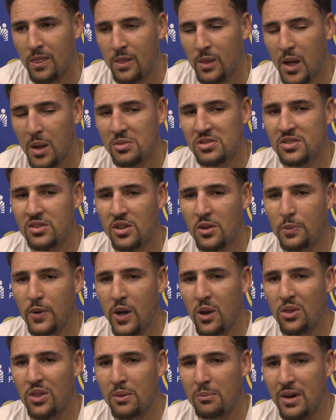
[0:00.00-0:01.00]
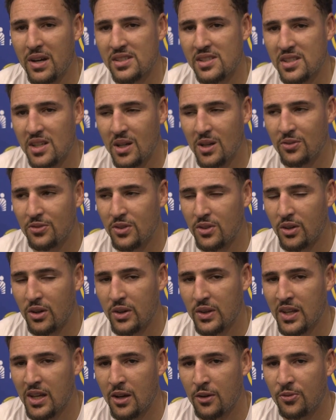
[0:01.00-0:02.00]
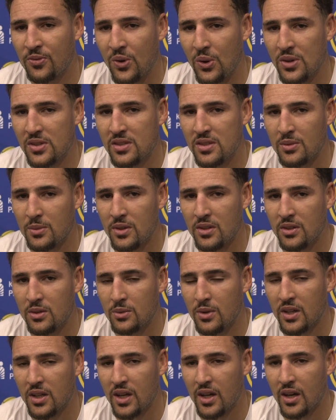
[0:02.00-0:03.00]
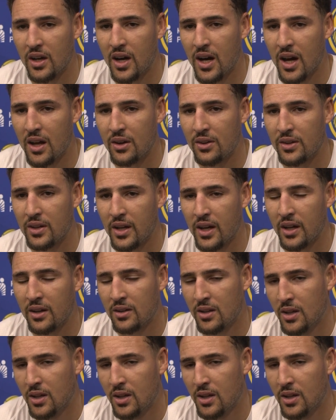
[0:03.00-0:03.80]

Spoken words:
No, I'm still gonna play within myself. You know, I can't force it when you want to get hot or not.